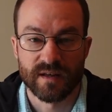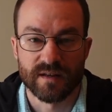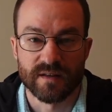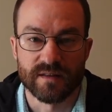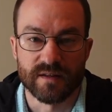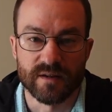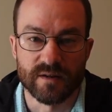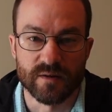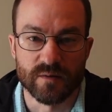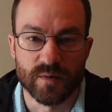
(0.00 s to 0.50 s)

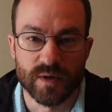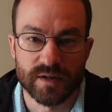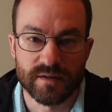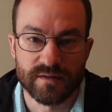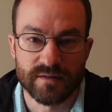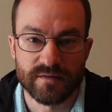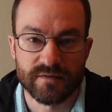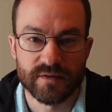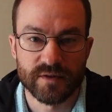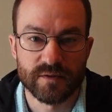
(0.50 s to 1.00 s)
The
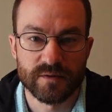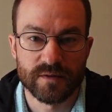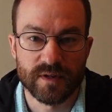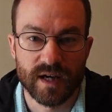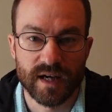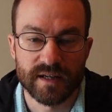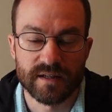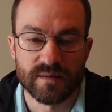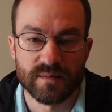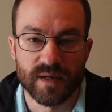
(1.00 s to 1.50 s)
one food
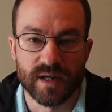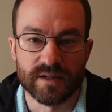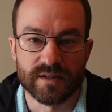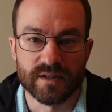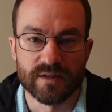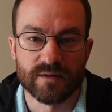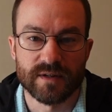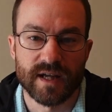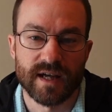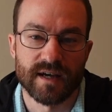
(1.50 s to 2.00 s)
item I
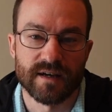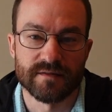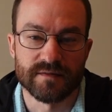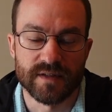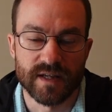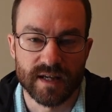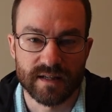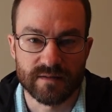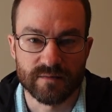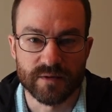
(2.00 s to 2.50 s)
don't have
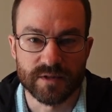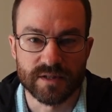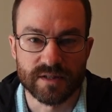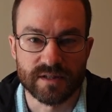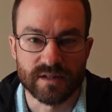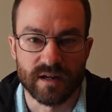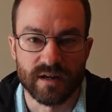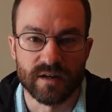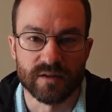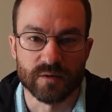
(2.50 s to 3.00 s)
yet, which
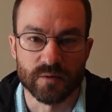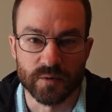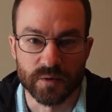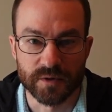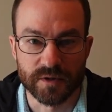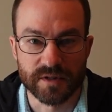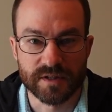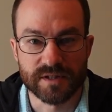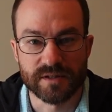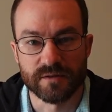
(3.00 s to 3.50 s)
is on
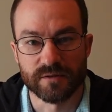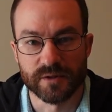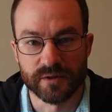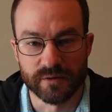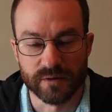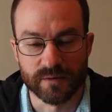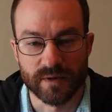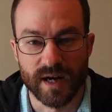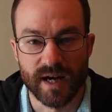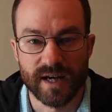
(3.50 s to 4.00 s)
order still to
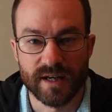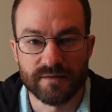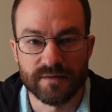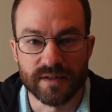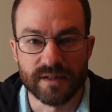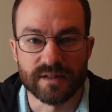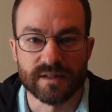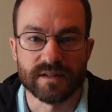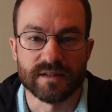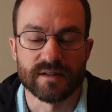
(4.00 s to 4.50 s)
arrive,
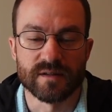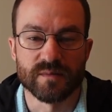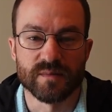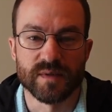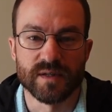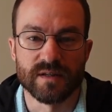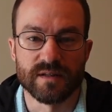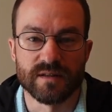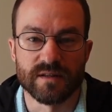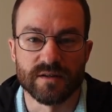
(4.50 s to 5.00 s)
is going to
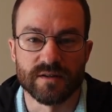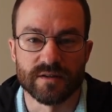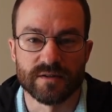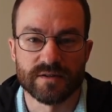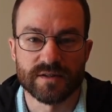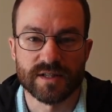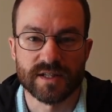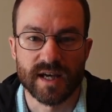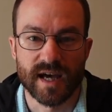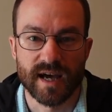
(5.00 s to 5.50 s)
be the
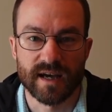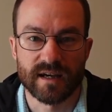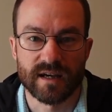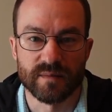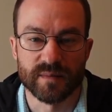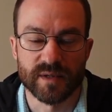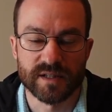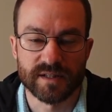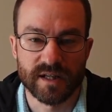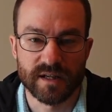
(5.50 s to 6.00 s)
Ursack. I'm
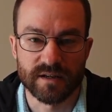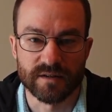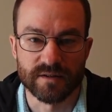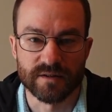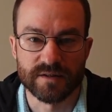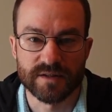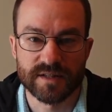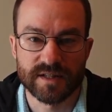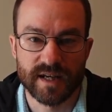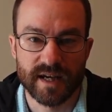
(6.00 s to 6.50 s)
going to take an
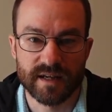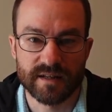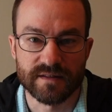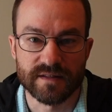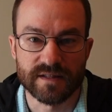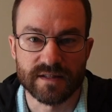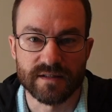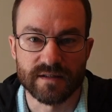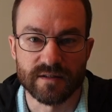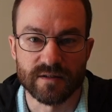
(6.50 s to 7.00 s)
Ursack
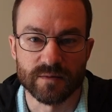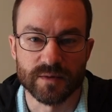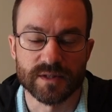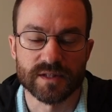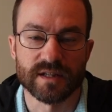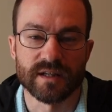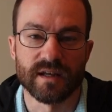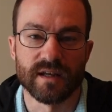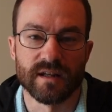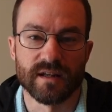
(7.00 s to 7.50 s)
this year once
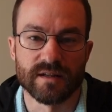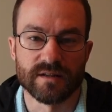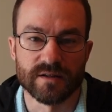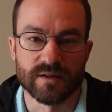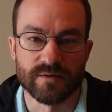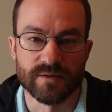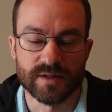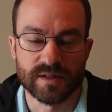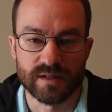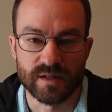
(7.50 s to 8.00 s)
I get into
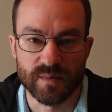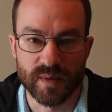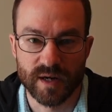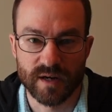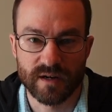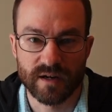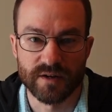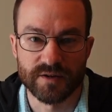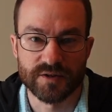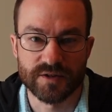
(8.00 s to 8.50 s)
grizzly
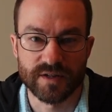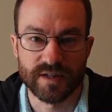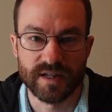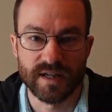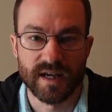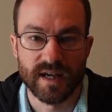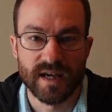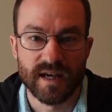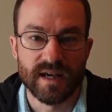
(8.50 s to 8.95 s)
bear country,